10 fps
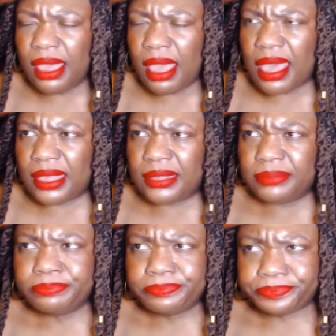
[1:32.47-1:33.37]

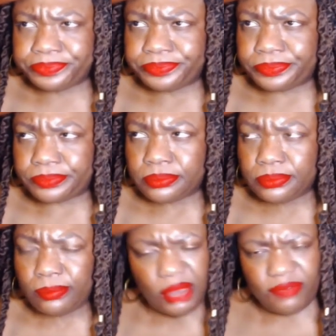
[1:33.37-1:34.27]
Um,
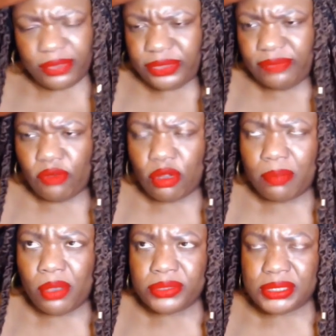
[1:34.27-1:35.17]
first and
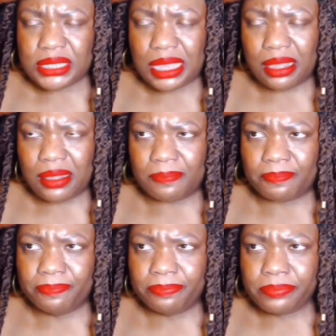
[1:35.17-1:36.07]
foremost, um,